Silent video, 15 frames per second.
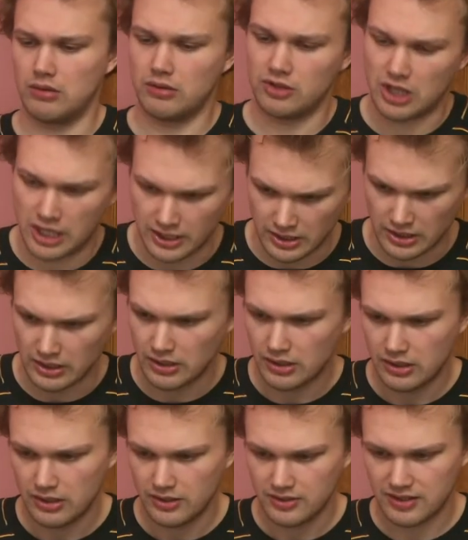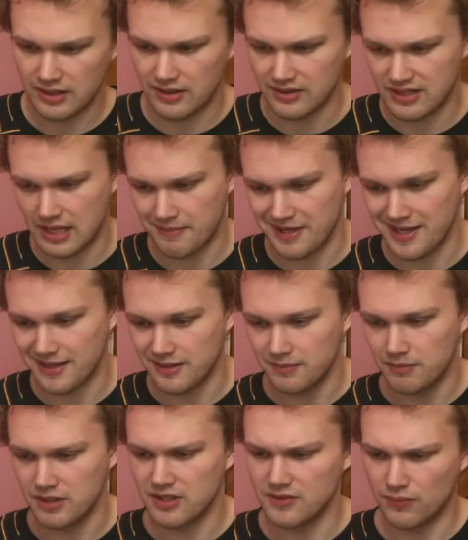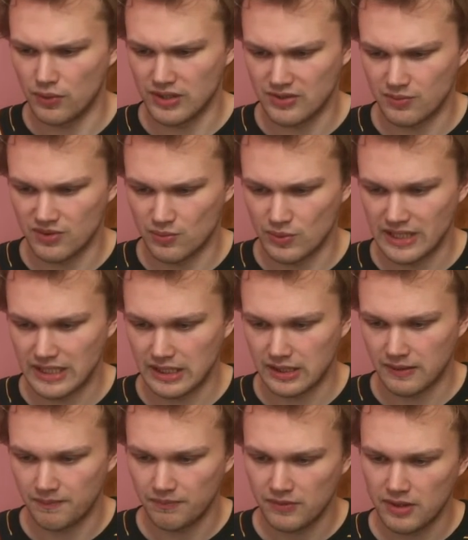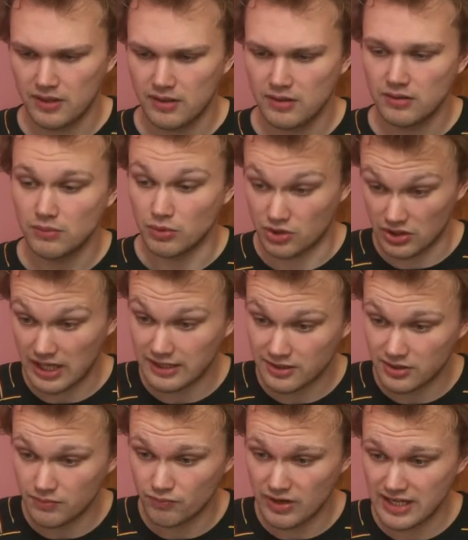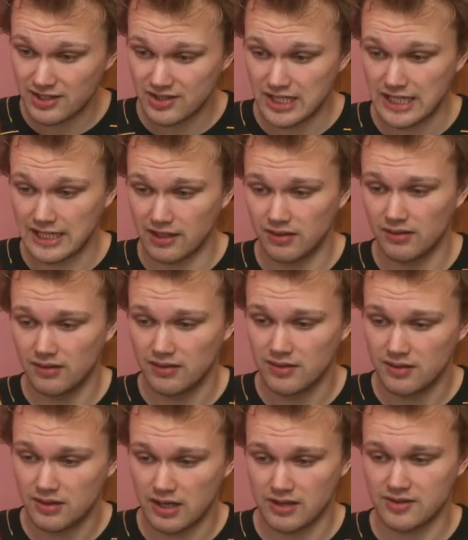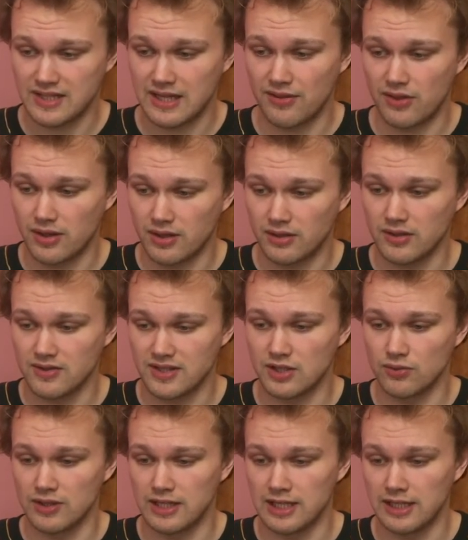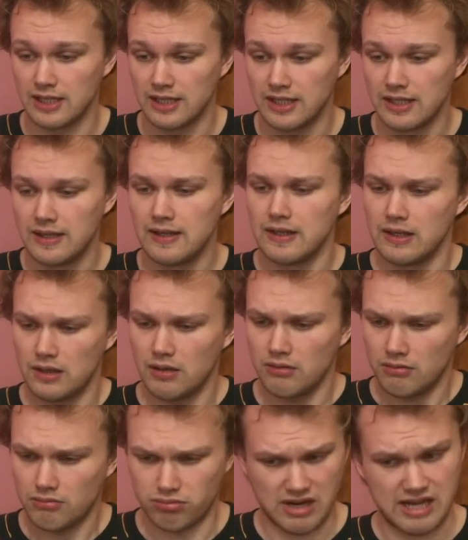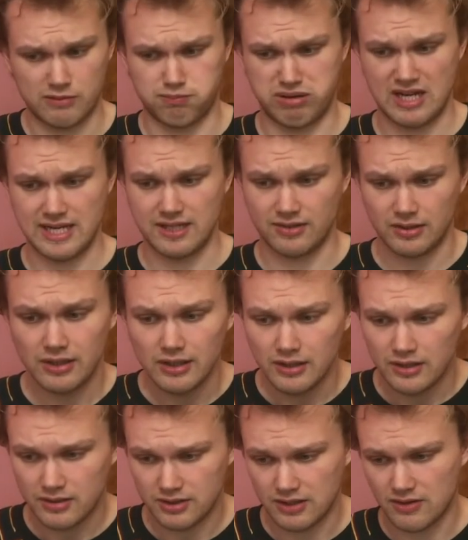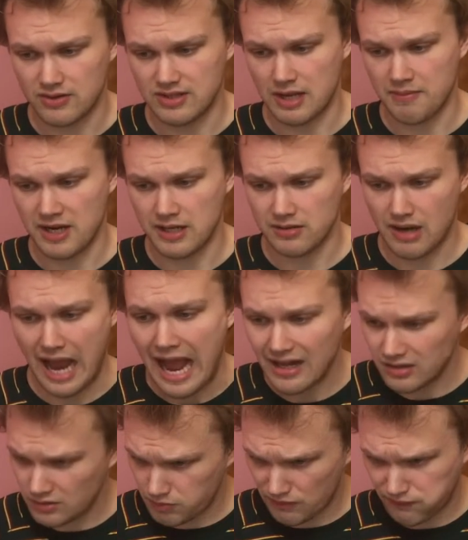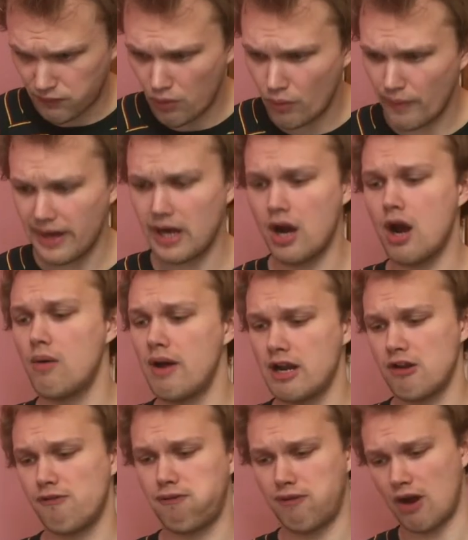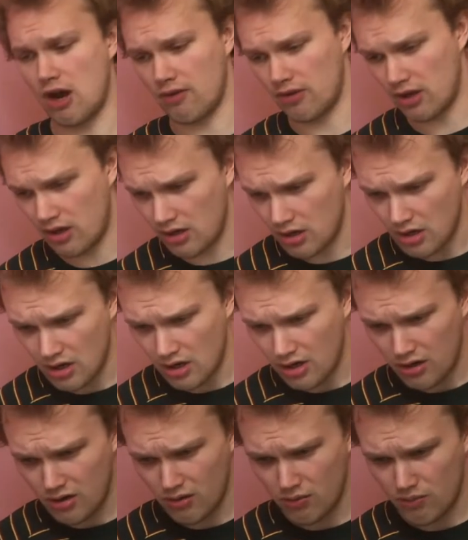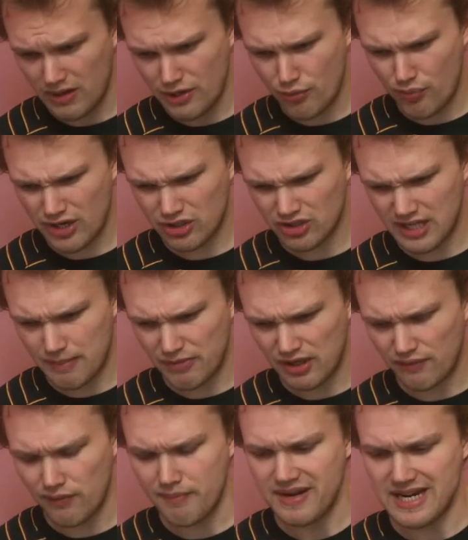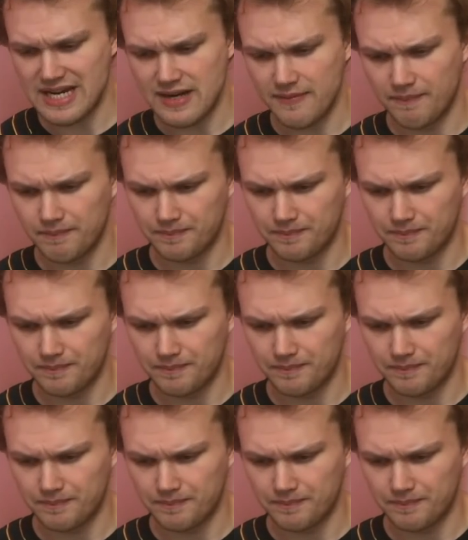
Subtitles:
Done, said the Samiad, but its voice was weaker. Would you like to rest a little? Asked Anthea considerately. Yes, please, said the Samiad. And before we go any further, will you wish something for me?